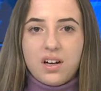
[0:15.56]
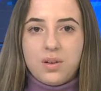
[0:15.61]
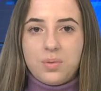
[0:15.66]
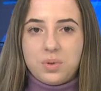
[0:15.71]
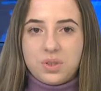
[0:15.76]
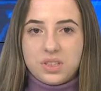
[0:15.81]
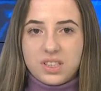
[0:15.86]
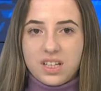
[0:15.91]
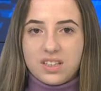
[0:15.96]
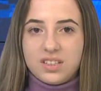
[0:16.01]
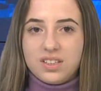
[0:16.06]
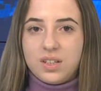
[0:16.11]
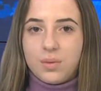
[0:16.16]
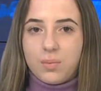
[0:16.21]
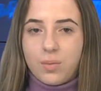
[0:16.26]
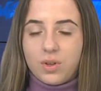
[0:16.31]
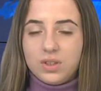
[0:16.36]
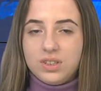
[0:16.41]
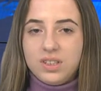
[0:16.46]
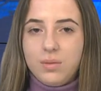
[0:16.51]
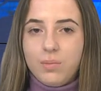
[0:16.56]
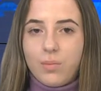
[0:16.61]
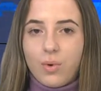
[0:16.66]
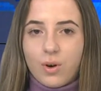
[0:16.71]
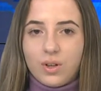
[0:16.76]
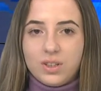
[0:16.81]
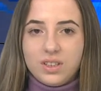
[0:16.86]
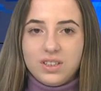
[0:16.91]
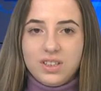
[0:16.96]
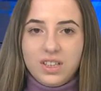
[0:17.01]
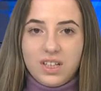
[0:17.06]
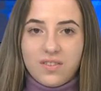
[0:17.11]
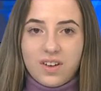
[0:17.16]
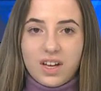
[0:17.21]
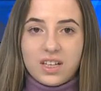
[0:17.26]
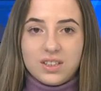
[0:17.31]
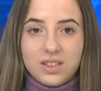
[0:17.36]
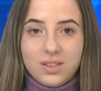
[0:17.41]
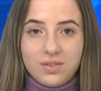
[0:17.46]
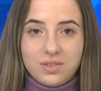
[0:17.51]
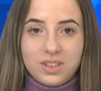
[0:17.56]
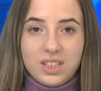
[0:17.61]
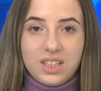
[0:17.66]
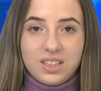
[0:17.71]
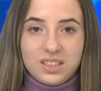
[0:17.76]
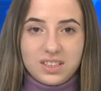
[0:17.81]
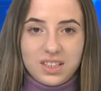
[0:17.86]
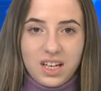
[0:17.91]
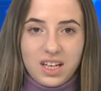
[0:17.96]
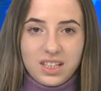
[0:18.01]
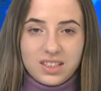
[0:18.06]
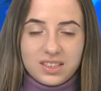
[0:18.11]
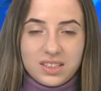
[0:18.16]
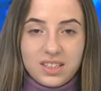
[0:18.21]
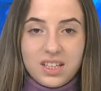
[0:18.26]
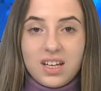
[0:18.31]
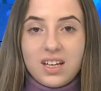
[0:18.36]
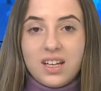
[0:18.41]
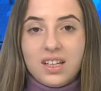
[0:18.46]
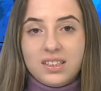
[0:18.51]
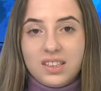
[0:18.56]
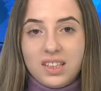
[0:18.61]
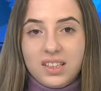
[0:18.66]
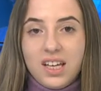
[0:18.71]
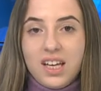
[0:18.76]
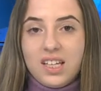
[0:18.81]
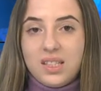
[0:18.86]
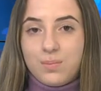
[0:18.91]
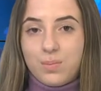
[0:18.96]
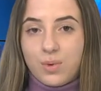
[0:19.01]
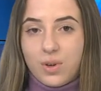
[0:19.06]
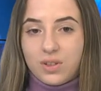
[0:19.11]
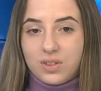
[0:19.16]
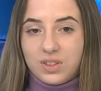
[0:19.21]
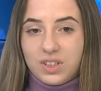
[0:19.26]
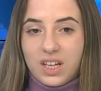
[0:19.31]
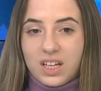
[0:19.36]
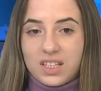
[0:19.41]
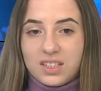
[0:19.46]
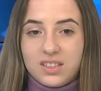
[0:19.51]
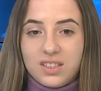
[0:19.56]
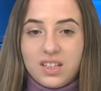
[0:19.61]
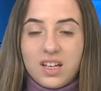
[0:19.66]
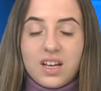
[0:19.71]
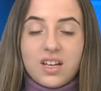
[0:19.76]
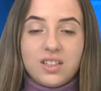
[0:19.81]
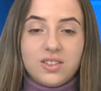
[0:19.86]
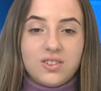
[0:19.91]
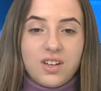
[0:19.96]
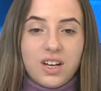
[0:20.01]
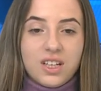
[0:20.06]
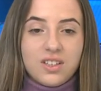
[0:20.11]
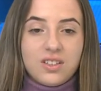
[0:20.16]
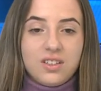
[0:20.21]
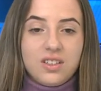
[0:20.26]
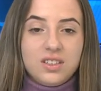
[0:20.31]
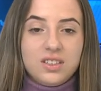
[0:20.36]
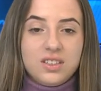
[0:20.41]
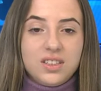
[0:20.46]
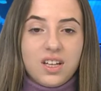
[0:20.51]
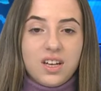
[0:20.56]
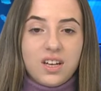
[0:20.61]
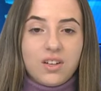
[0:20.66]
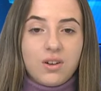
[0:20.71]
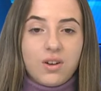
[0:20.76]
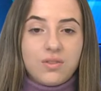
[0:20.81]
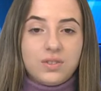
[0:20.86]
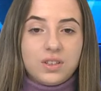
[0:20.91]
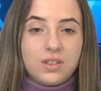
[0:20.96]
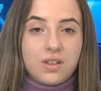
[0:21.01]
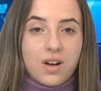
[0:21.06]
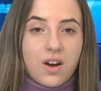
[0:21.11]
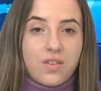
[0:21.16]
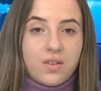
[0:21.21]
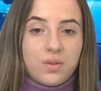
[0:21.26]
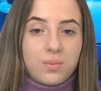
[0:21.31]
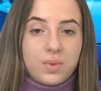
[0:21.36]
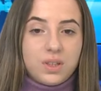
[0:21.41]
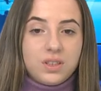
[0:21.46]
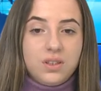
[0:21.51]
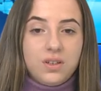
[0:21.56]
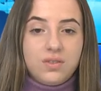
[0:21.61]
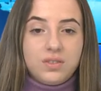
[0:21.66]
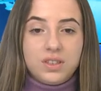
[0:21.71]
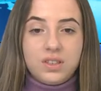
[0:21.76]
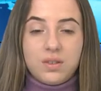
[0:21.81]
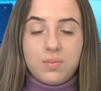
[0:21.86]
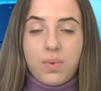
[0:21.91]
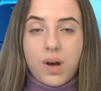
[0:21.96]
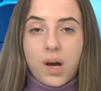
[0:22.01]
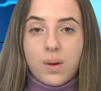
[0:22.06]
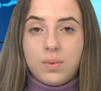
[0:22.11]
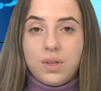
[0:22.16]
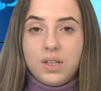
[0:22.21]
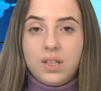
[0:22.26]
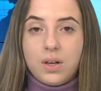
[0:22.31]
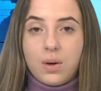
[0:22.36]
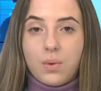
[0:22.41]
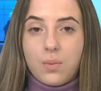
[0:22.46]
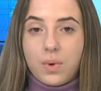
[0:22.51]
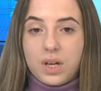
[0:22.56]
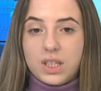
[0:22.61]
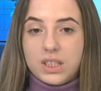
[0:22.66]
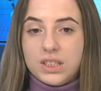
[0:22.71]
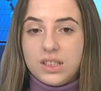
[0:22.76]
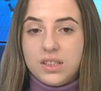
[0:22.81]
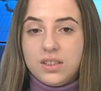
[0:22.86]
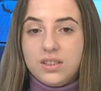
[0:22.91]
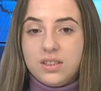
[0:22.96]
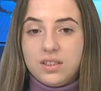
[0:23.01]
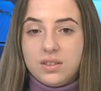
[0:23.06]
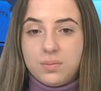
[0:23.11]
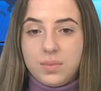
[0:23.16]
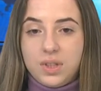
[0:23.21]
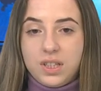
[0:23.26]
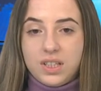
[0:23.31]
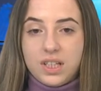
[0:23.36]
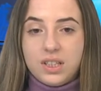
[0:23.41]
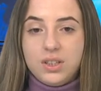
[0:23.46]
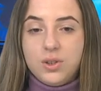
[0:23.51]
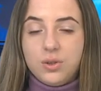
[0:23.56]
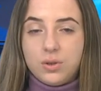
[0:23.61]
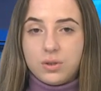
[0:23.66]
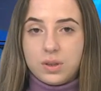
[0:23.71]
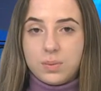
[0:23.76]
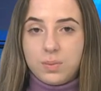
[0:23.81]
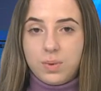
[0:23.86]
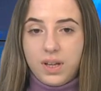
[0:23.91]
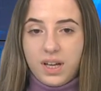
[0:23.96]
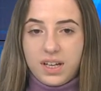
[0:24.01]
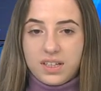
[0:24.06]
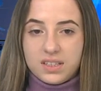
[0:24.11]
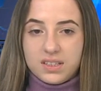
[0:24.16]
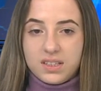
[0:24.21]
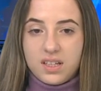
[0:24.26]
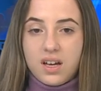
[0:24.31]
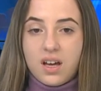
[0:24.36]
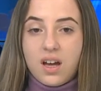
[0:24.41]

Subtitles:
represents the most important events of these days. Today's broadcast. The regular sitting of the government of the Republic of Western Armenia took place.